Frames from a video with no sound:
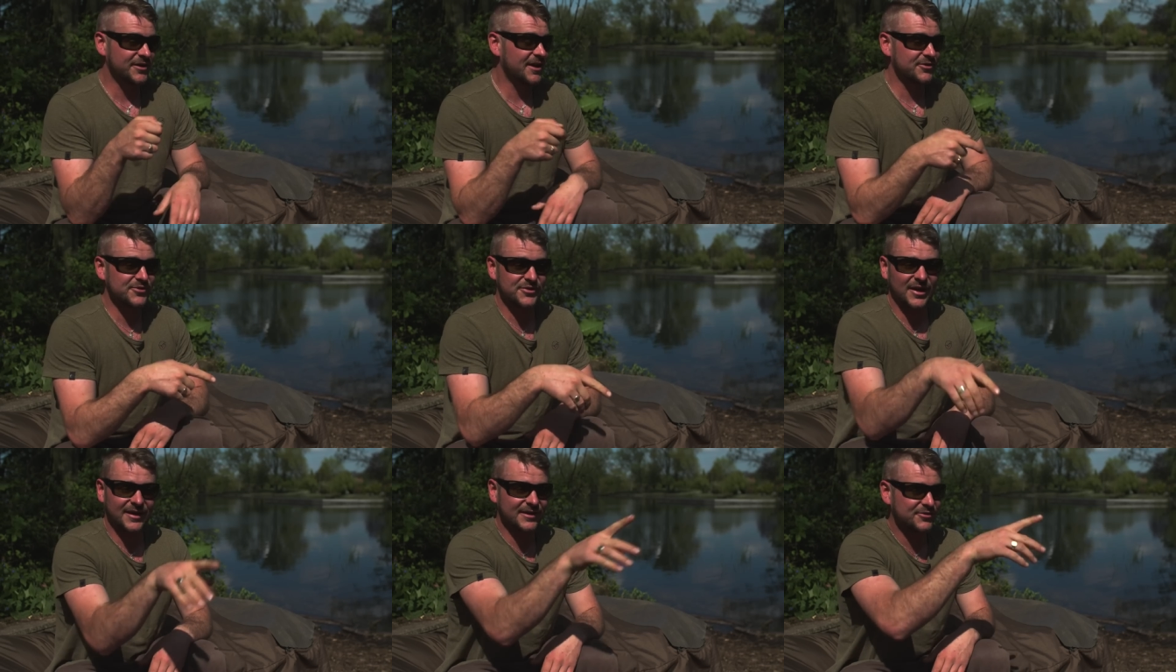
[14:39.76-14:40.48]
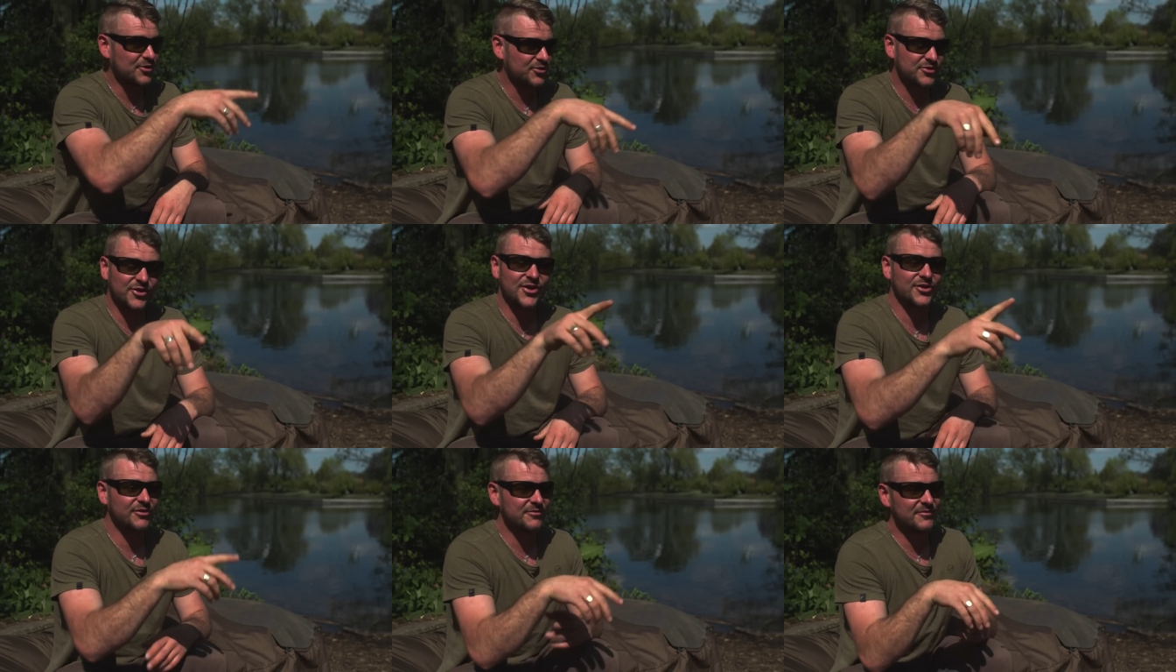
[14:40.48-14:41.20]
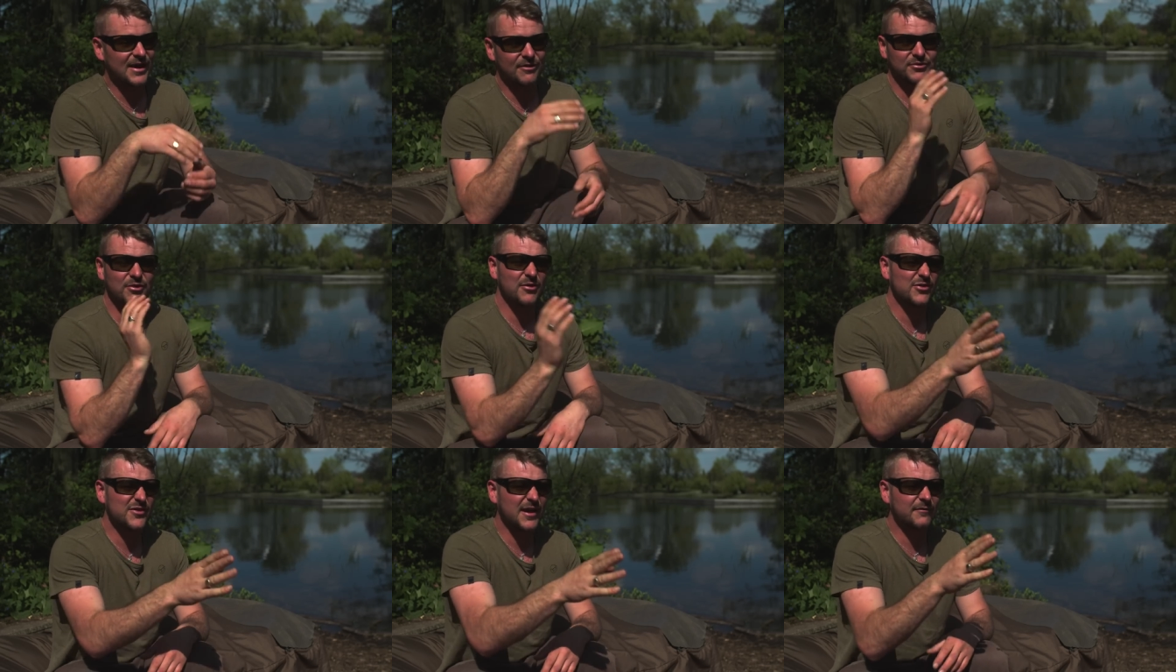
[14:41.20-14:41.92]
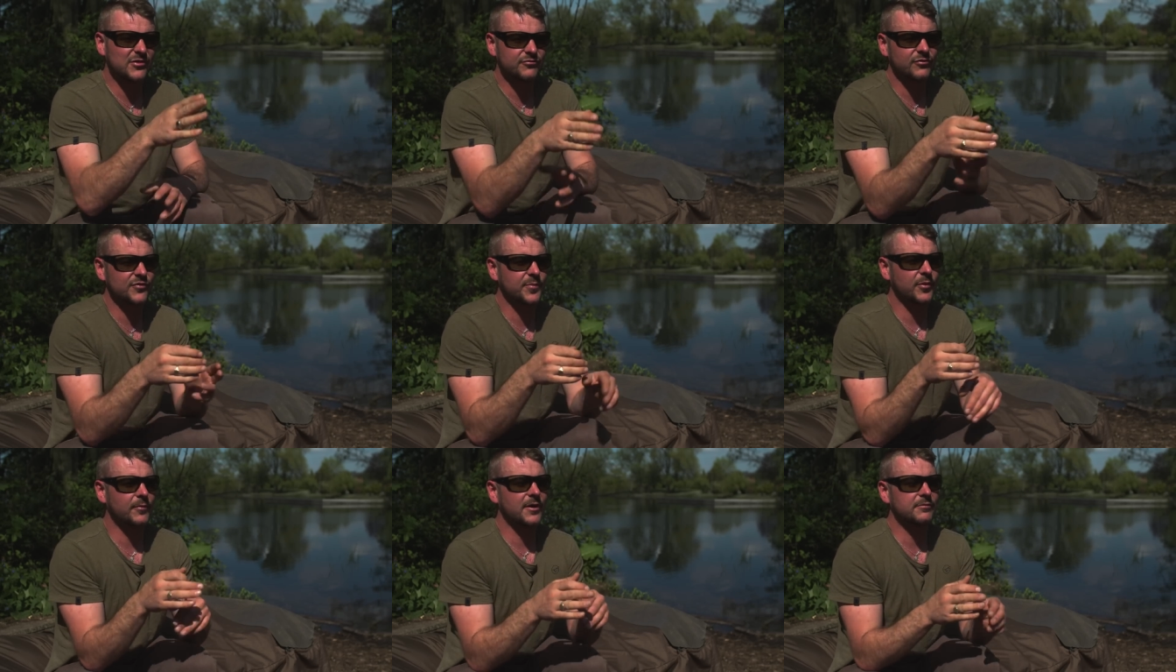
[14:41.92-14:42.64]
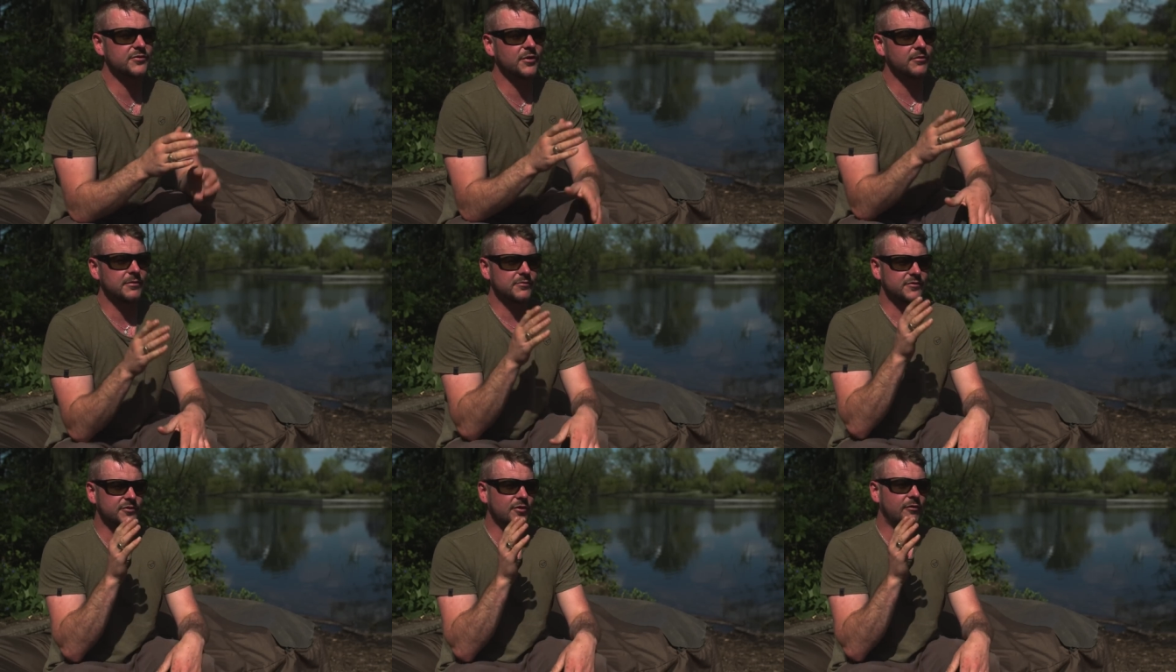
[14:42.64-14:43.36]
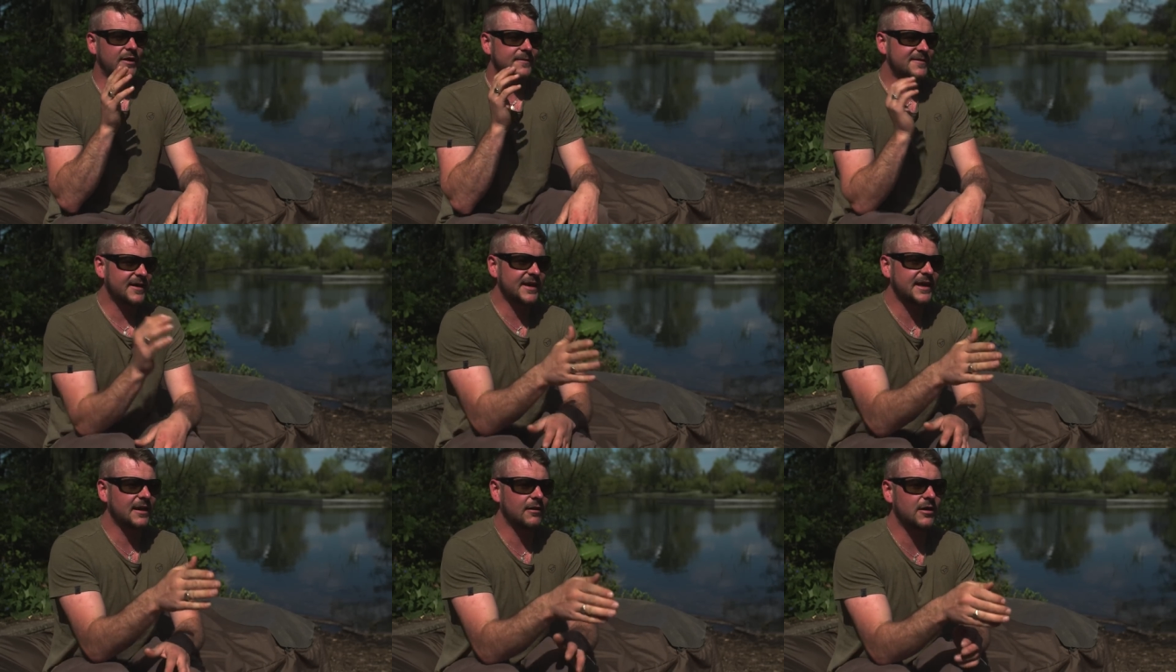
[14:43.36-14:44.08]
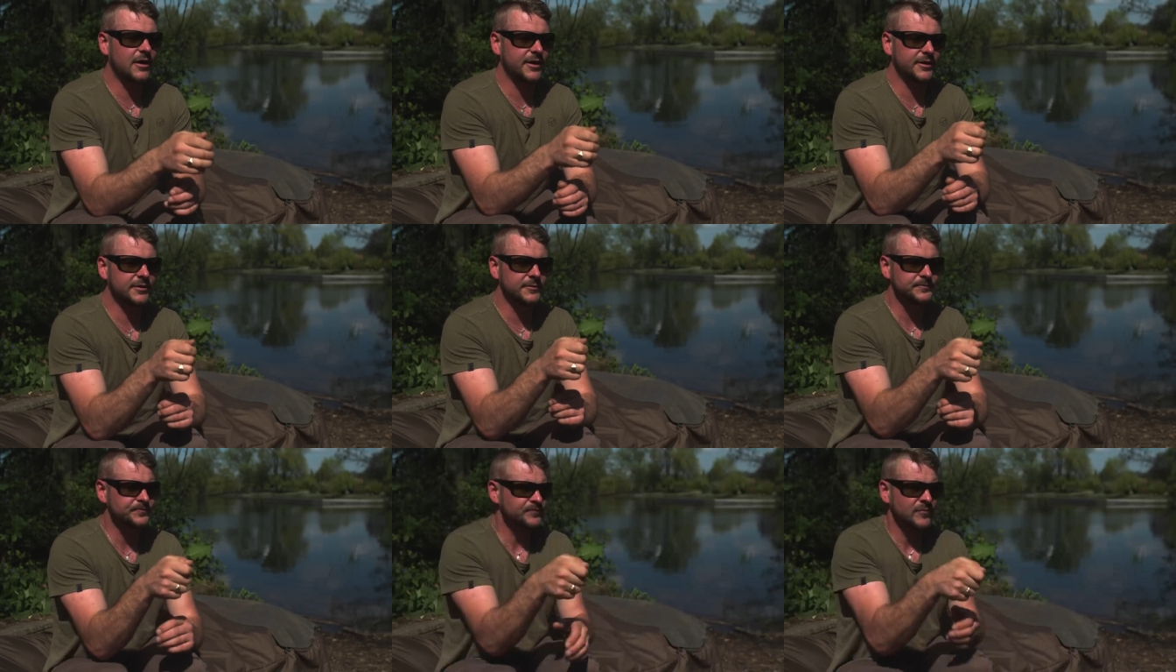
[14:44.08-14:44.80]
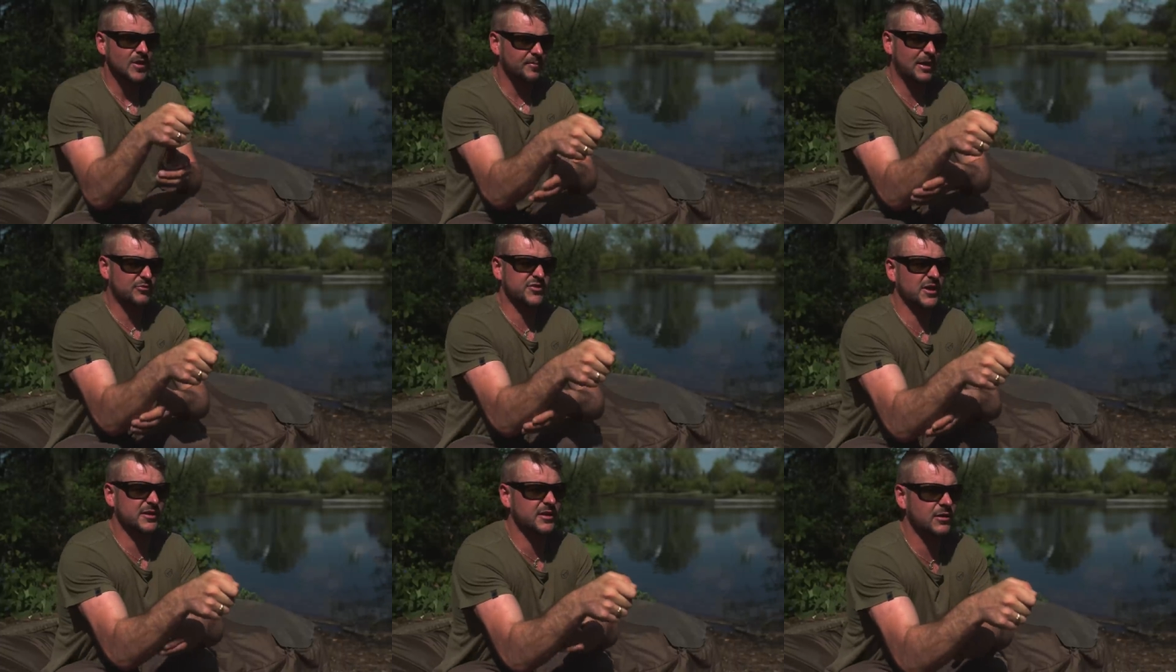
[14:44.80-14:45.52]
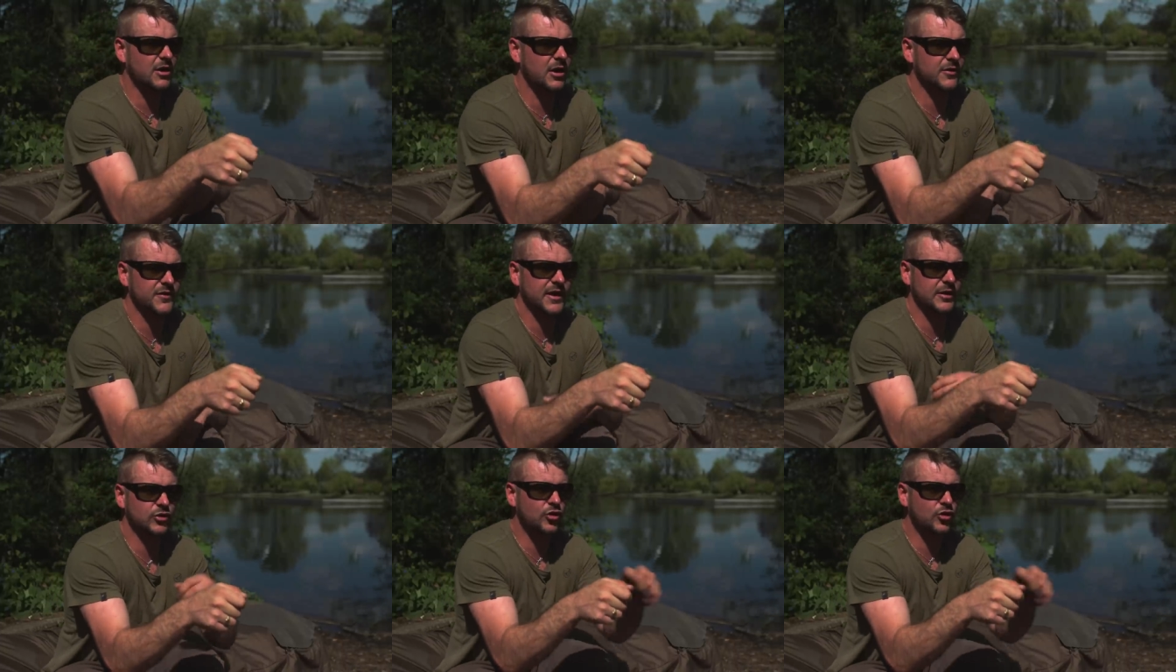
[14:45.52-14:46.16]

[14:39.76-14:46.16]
uh, yeah, just, it's just circling around, going on savage runs. But what it was doing, it was sort of like taking line, about 60 yards, and then